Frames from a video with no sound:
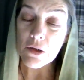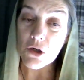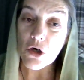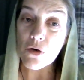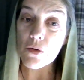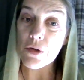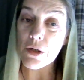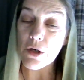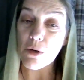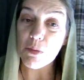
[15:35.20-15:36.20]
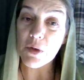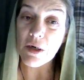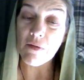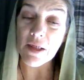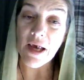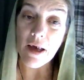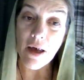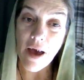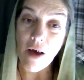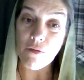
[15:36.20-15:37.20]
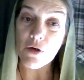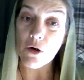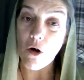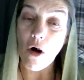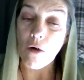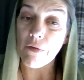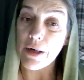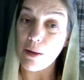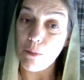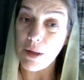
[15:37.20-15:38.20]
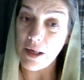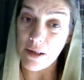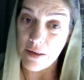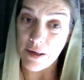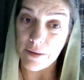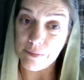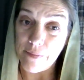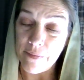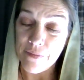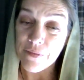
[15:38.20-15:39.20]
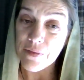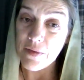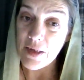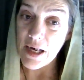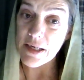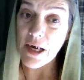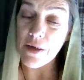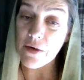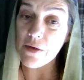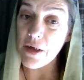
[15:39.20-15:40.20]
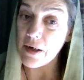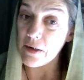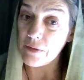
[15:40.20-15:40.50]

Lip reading: chose to start believing that after already being there. That's how they're there.